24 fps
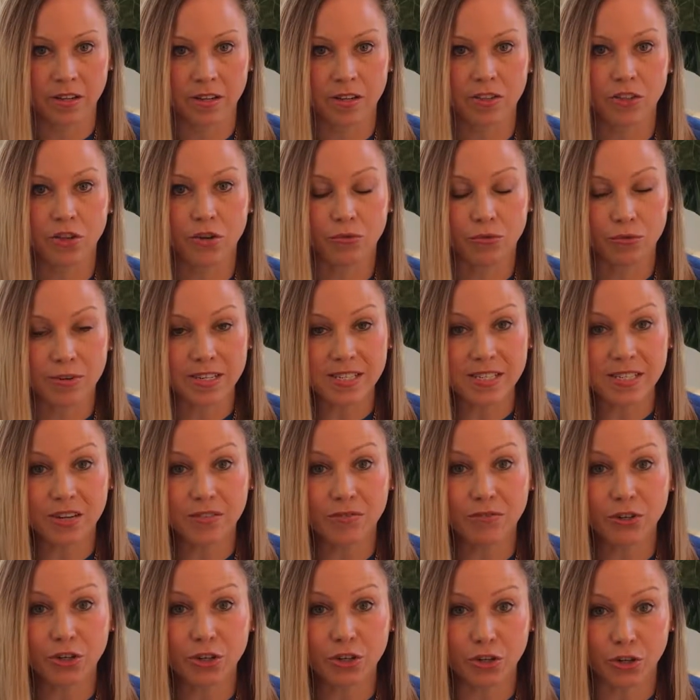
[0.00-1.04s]
the risk of
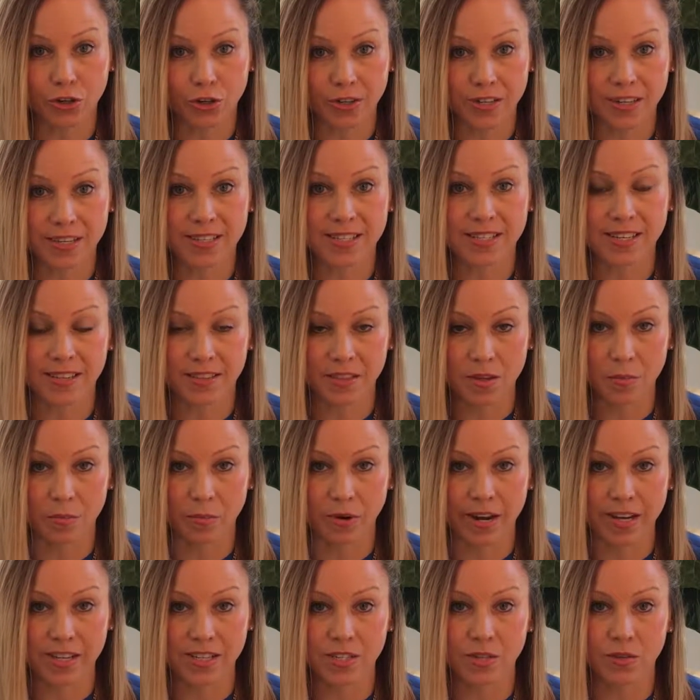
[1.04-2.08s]
recurrence in the breast,